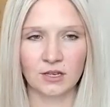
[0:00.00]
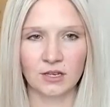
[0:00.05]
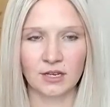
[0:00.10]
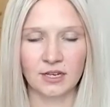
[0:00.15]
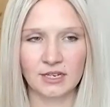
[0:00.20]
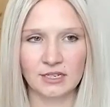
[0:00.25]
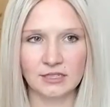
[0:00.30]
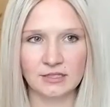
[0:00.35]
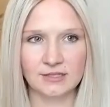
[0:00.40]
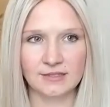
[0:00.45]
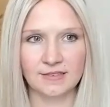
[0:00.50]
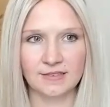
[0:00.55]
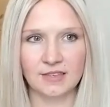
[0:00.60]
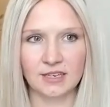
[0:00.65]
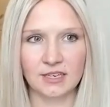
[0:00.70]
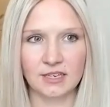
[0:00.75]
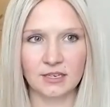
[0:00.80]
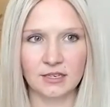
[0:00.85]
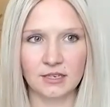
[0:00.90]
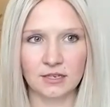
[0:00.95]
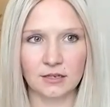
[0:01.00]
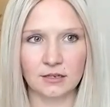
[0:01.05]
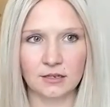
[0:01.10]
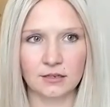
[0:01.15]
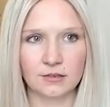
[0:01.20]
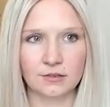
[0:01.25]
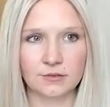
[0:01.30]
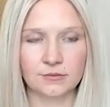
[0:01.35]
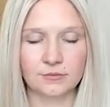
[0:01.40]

It's thinking.